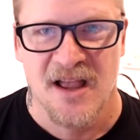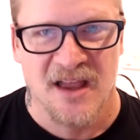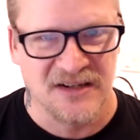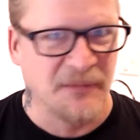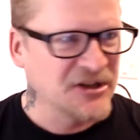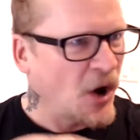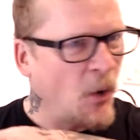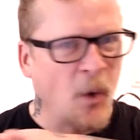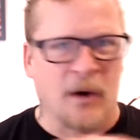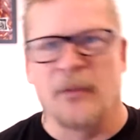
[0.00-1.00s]
There's a bunch of
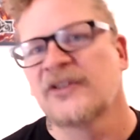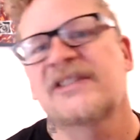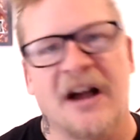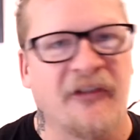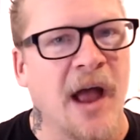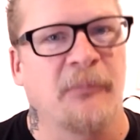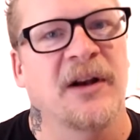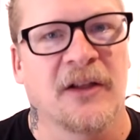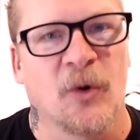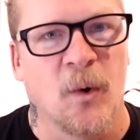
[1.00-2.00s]
horrible stuff
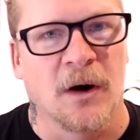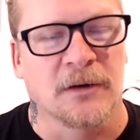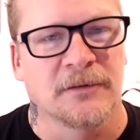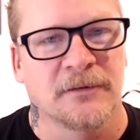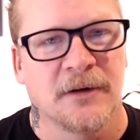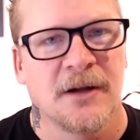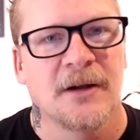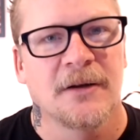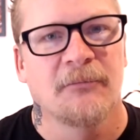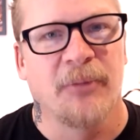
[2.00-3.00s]
happening in the world,
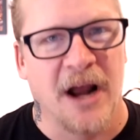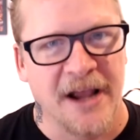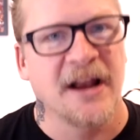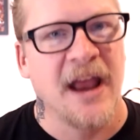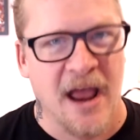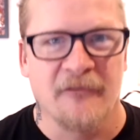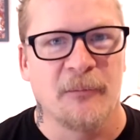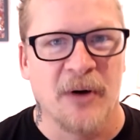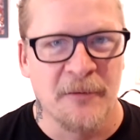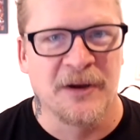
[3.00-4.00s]
but I can have a
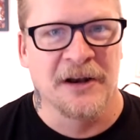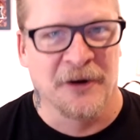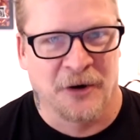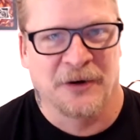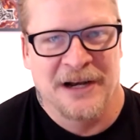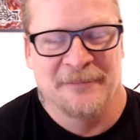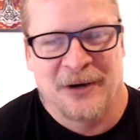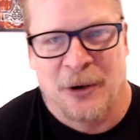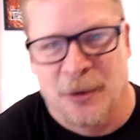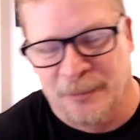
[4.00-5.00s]
pumpkin cream
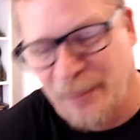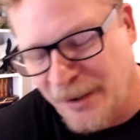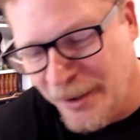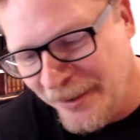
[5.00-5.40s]
cold brew.